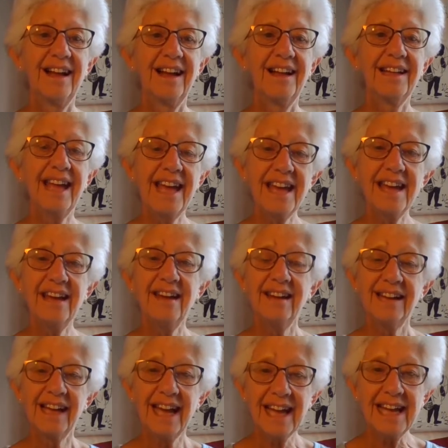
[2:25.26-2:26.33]
And here
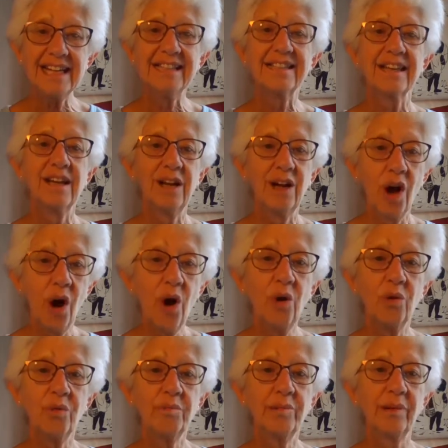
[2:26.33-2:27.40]
is
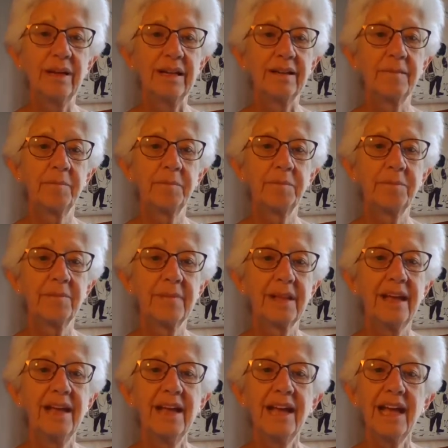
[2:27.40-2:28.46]
hope.
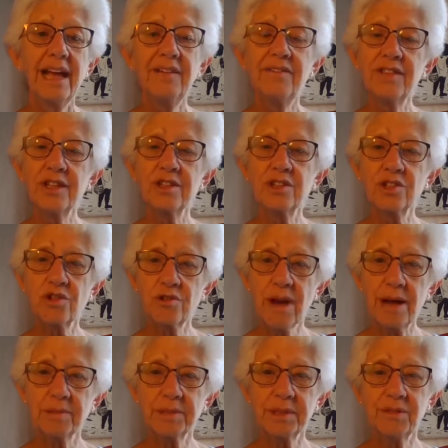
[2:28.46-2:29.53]
Even the
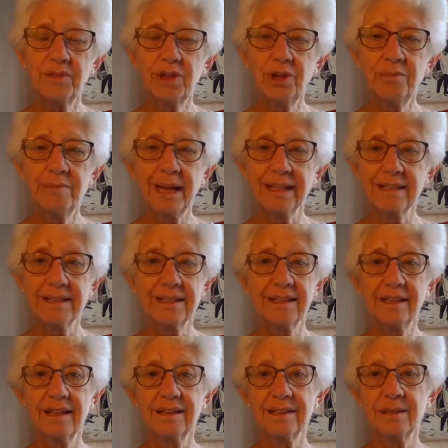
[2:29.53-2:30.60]
scraps of
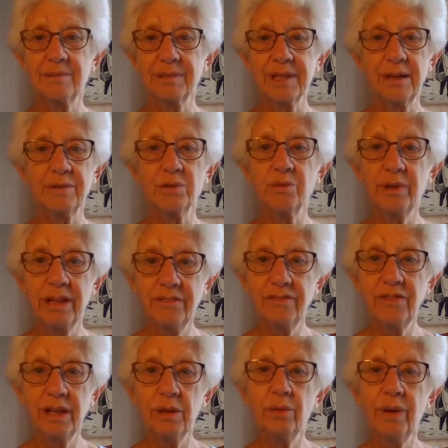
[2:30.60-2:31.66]
humanity that sometimes we
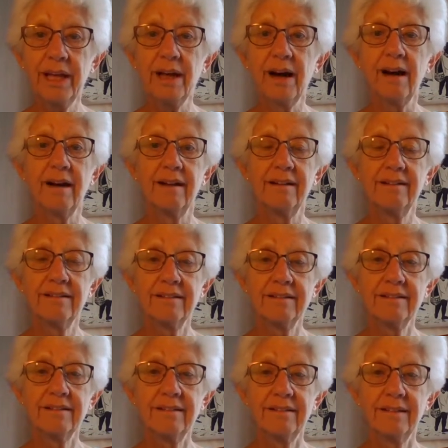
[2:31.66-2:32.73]
feel we are,
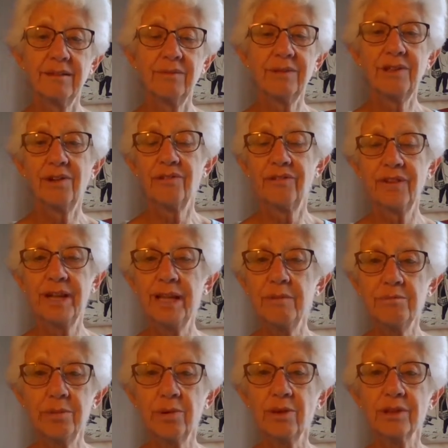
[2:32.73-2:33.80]
we don't feel
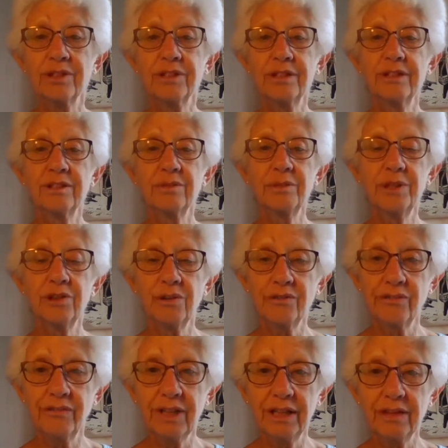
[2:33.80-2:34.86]
important, we don't
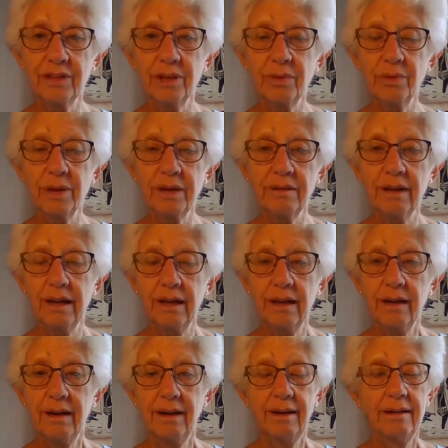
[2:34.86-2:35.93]
feel that we're
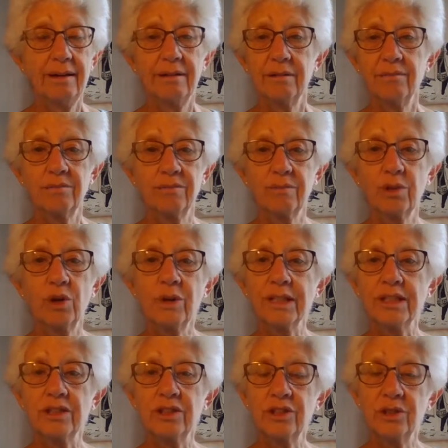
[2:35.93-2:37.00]

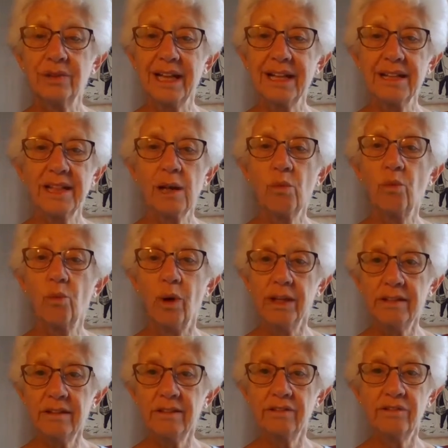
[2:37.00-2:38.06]
going to do anything
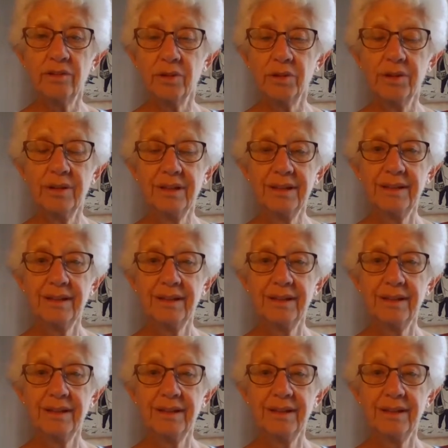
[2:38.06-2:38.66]
wonderful,